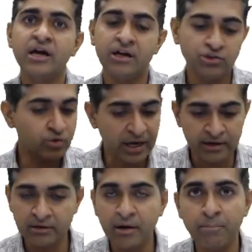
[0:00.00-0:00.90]
you
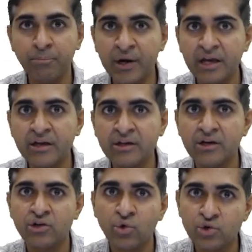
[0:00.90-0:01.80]
can
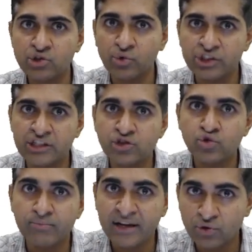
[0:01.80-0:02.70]
bring those questions
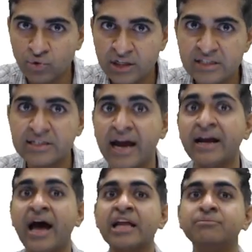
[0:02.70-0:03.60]
to my notice, and
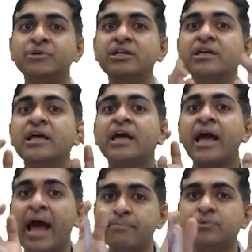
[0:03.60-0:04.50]
I'll be
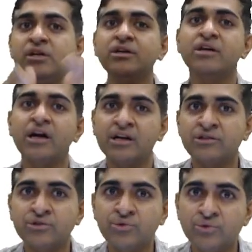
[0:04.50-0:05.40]
happy
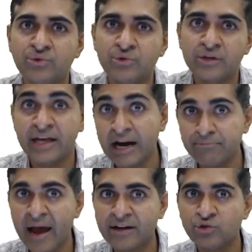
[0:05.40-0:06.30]
to get
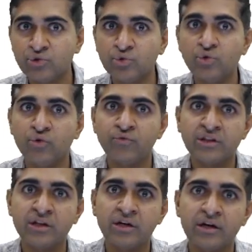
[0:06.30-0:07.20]
back to you
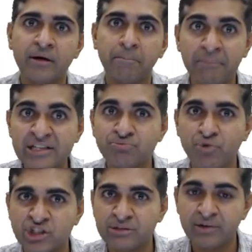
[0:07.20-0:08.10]
with the best
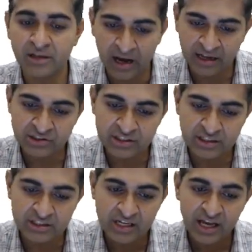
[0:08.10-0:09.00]
possible
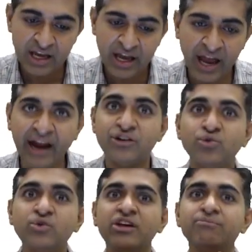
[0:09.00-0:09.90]
answers. and
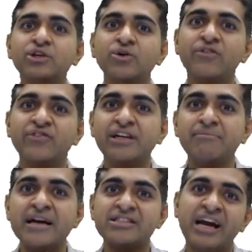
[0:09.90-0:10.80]
do give me your
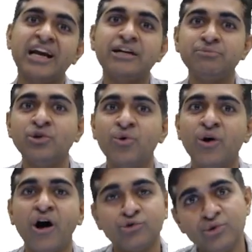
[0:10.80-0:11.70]
feedbacks and let me know
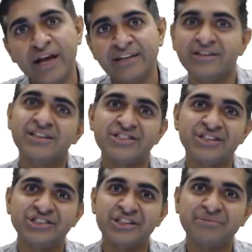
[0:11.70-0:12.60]
how you like the
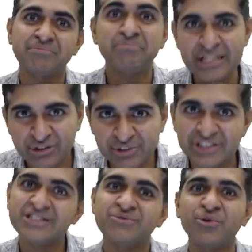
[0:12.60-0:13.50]
discussion. Best
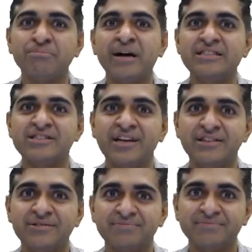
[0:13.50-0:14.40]
wishes from my side.